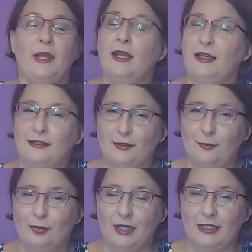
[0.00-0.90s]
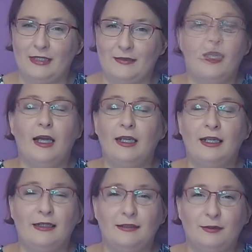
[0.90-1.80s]
I had a surprise. I
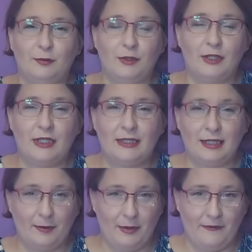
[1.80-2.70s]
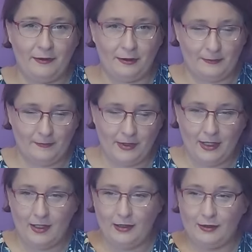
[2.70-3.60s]
had the wonkiest hem ever.
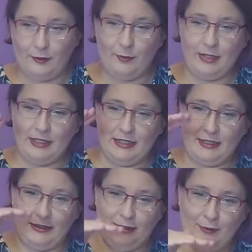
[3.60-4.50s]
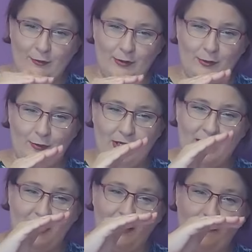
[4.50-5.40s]
So basically it was
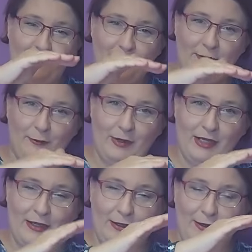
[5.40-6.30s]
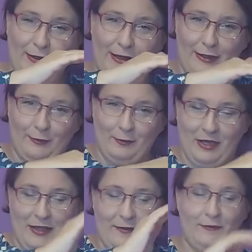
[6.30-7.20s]
wave and wave and
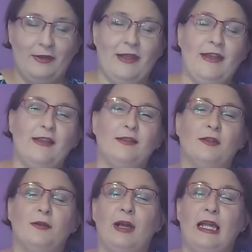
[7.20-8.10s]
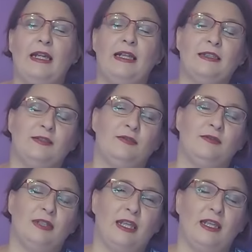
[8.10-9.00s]
wave. So I had to
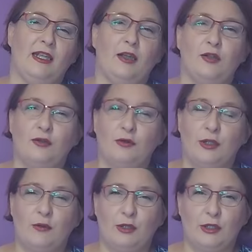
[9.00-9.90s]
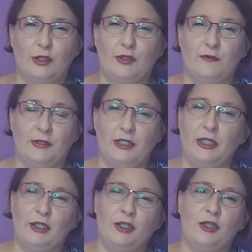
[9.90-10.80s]
take 3/4 of an
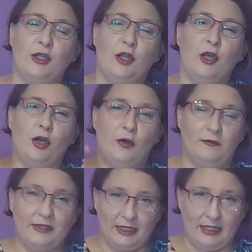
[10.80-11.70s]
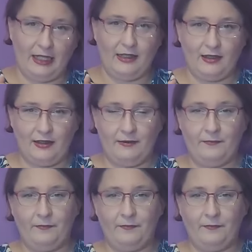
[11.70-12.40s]
inch of the length